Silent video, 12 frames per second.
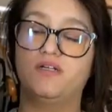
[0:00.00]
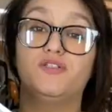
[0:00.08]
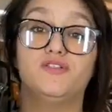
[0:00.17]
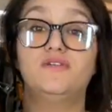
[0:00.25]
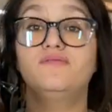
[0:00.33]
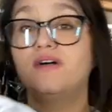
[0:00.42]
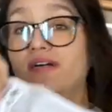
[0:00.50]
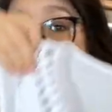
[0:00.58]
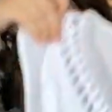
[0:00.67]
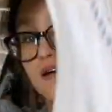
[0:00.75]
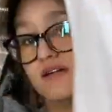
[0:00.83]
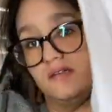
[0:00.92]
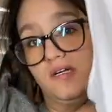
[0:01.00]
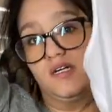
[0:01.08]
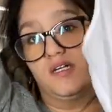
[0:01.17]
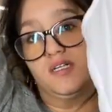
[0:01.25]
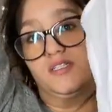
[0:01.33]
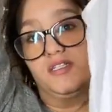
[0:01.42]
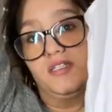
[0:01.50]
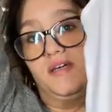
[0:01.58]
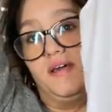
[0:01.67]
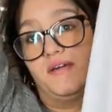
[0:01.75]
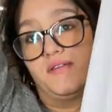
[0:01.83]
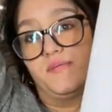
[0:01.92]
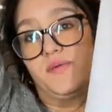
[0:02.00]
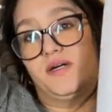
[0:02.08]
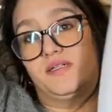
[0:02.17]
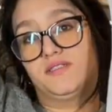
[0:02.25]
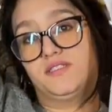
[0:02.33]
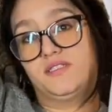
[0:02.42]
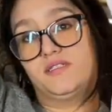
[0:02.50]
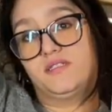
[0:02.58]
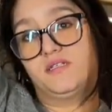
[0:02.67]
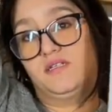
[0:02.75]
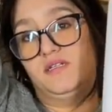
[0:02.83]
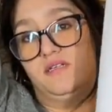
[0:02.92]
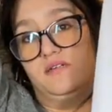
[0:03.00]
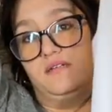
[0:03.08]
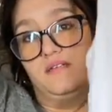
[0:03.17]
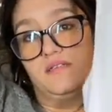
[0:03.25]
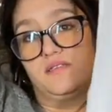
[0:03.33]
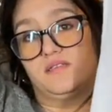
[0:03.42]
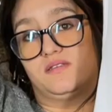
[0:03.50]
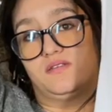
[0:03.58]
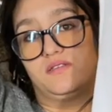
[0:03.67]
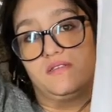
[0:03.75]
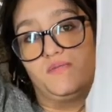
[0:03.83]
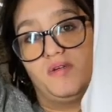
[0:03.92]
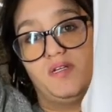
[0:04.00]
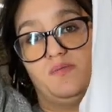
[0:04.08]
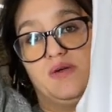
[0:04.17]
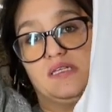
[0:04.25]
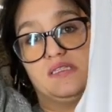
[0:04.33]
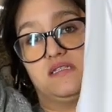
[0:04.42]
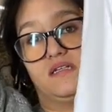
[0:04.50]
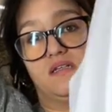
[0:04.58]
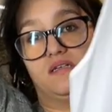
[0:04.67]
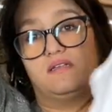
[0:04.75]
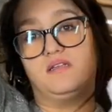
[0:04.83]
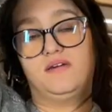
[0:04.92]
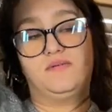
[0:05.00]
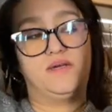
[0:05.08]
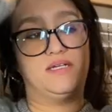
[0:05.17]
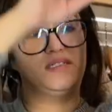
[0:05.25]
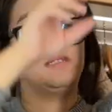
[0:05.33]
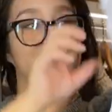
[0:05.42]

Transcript: don't find a lot of large Anthropologie. This is just a pretty basic lightweight